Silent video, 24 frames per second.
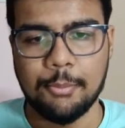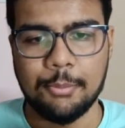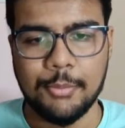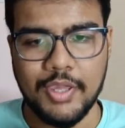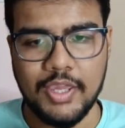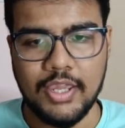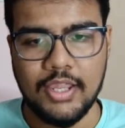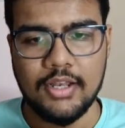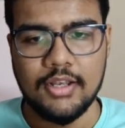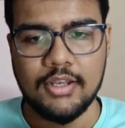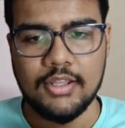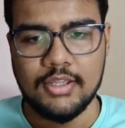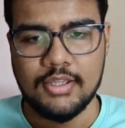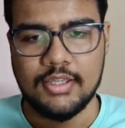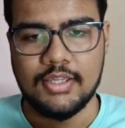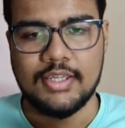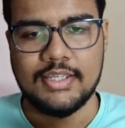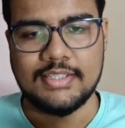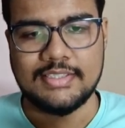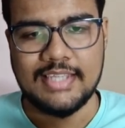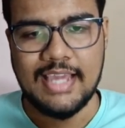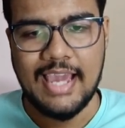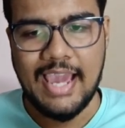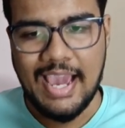mail
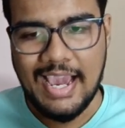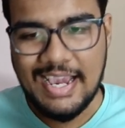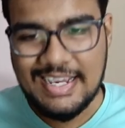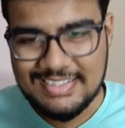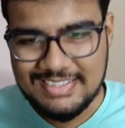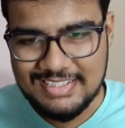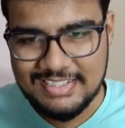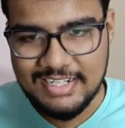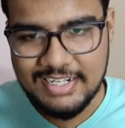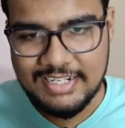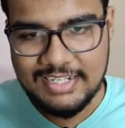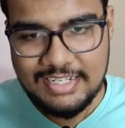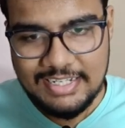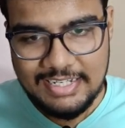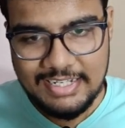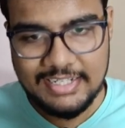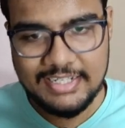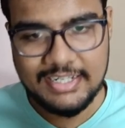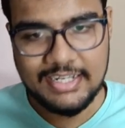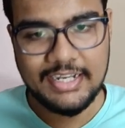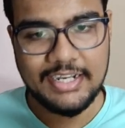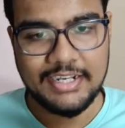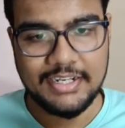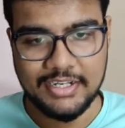is accidentally
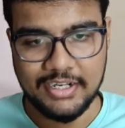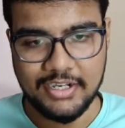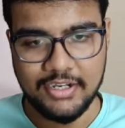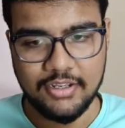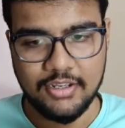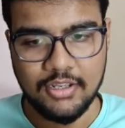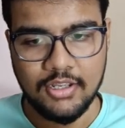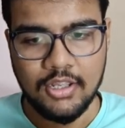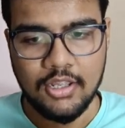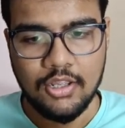deleted,